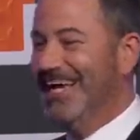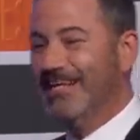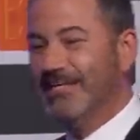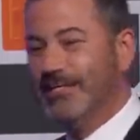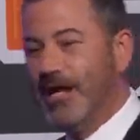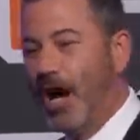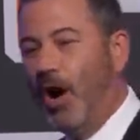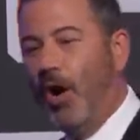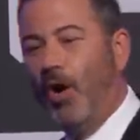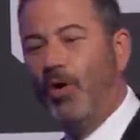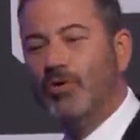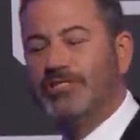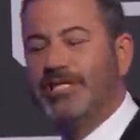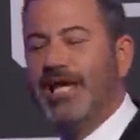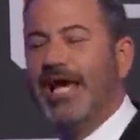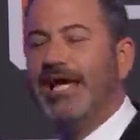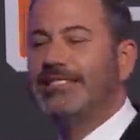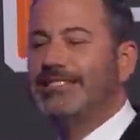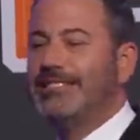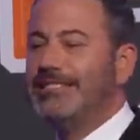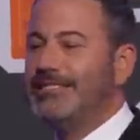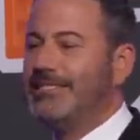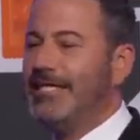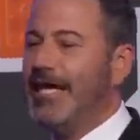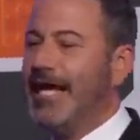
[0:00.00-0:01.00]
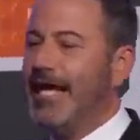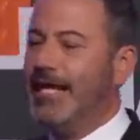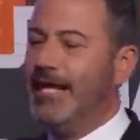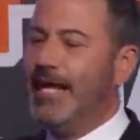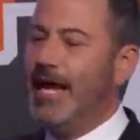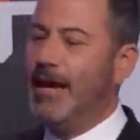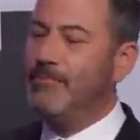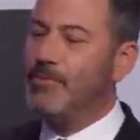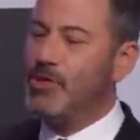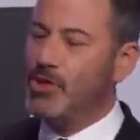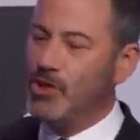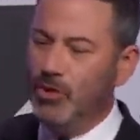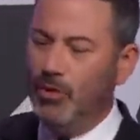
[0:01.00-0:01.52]
No, Texas
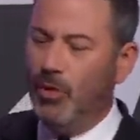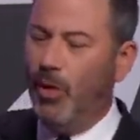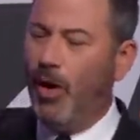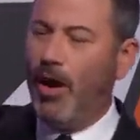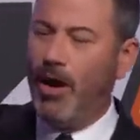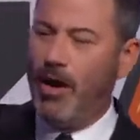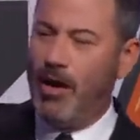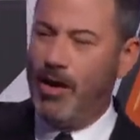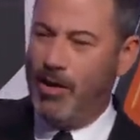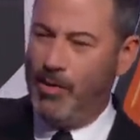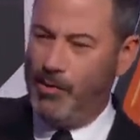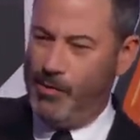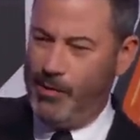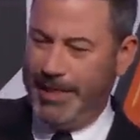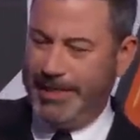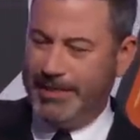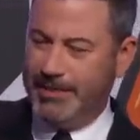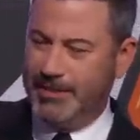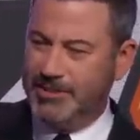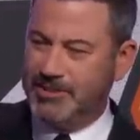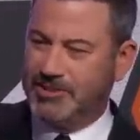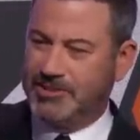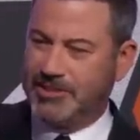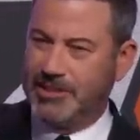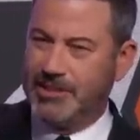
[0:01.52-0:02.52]
A&M, you are our winners